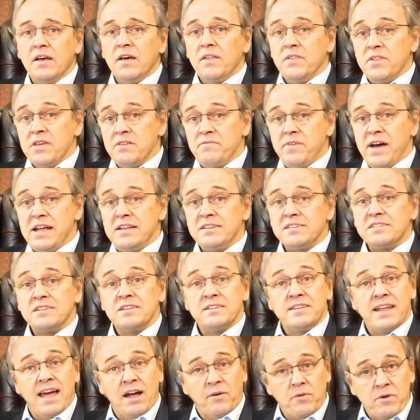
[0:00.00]
The event
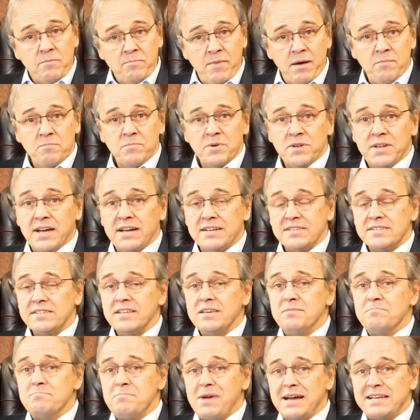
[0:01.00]
now remembered as
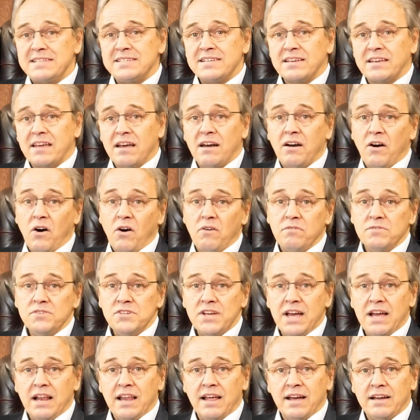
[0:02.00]
the Massacre of
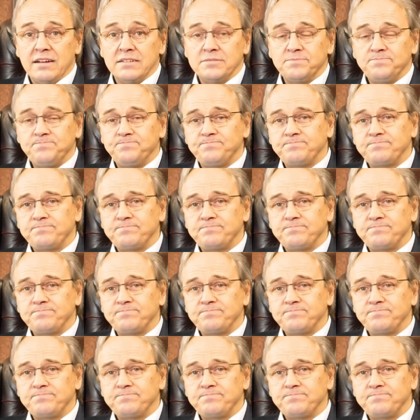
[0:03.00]
Gela.